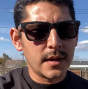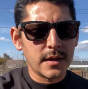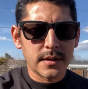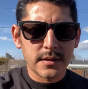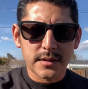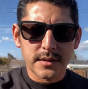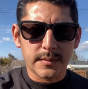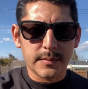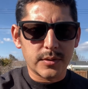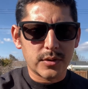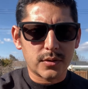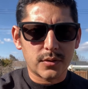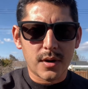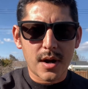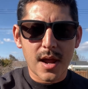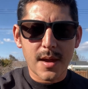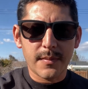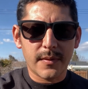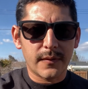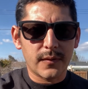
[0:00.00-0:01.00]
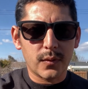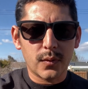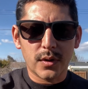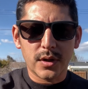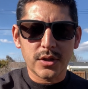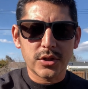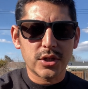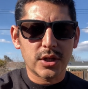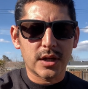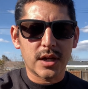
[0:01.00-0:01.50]
Subscribe if you
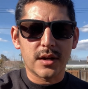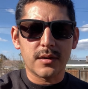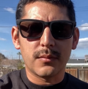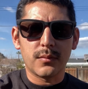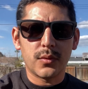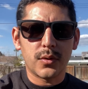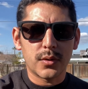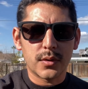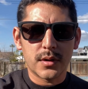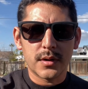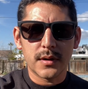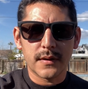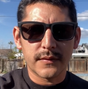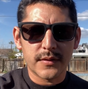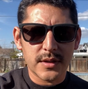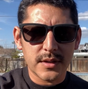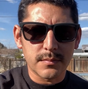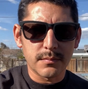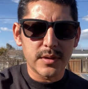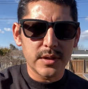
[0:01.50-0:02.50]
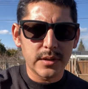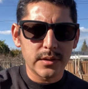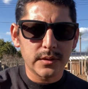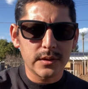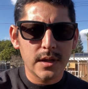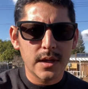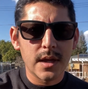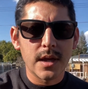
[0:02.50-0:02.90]
want to check out more of this build,